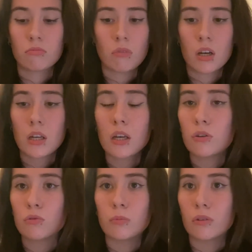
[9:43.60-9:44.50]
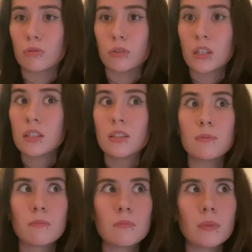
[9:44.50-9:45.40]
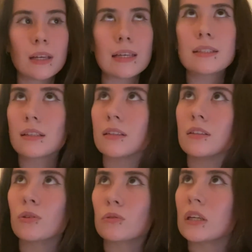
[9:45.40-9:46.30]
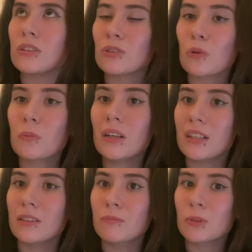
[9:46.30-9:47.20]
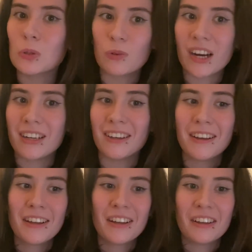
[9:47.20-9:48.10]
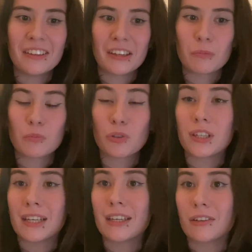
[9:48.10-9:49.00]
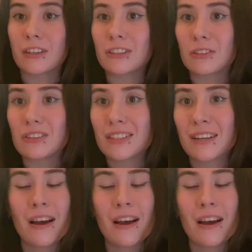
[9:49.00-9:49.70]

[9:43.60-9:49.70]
I hate Kubo. He's killed already so many great, like, pretty characters.